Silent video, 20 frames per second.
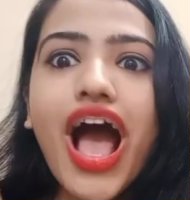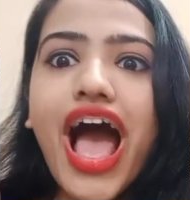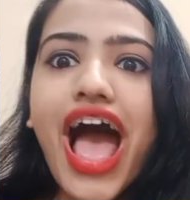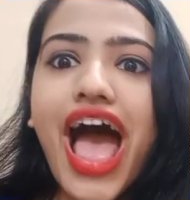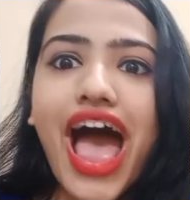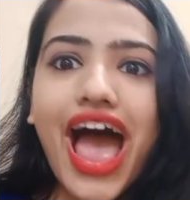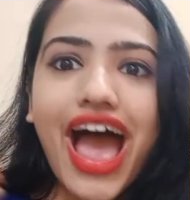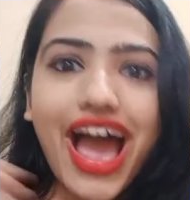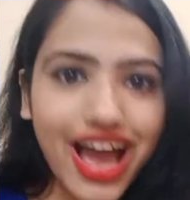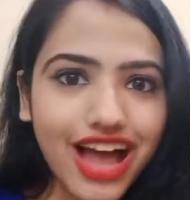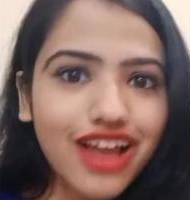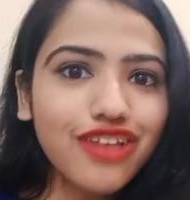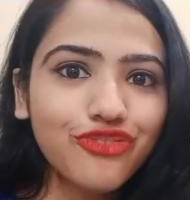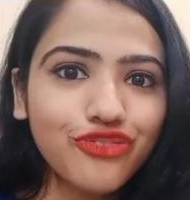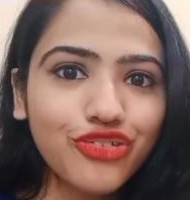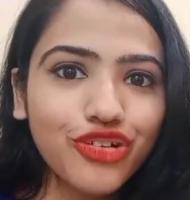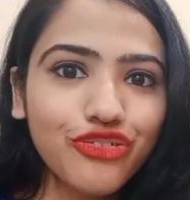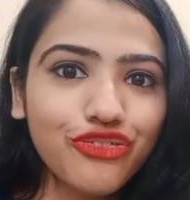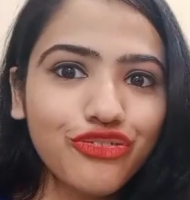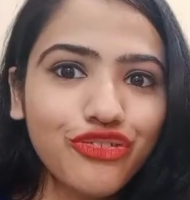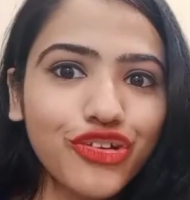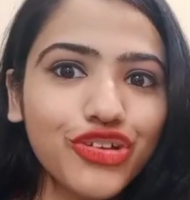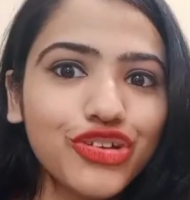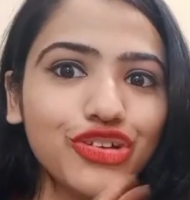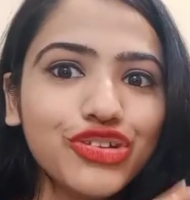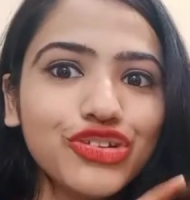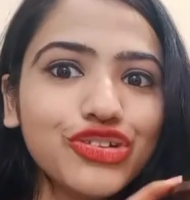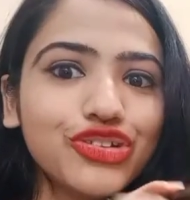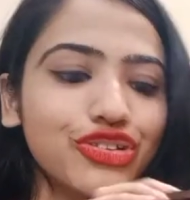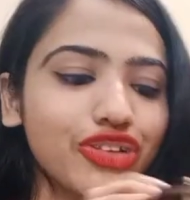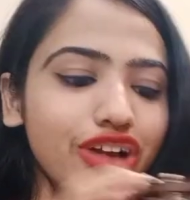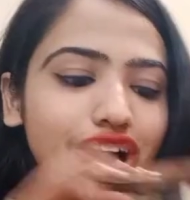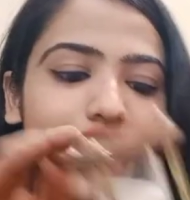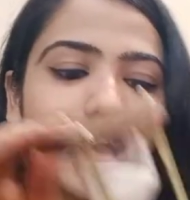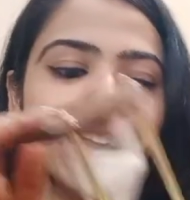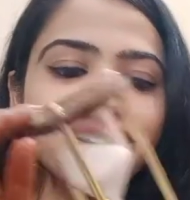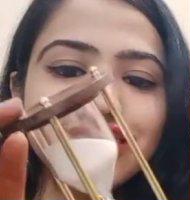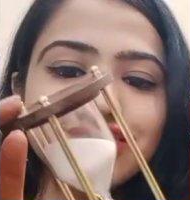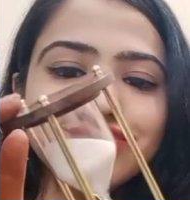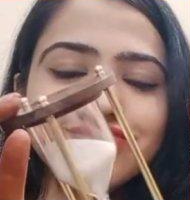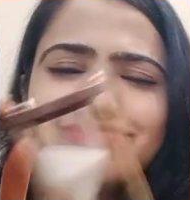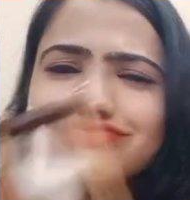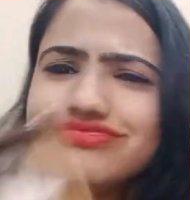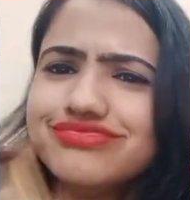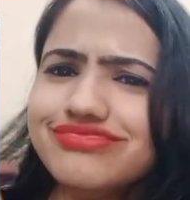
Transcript: helpful for you and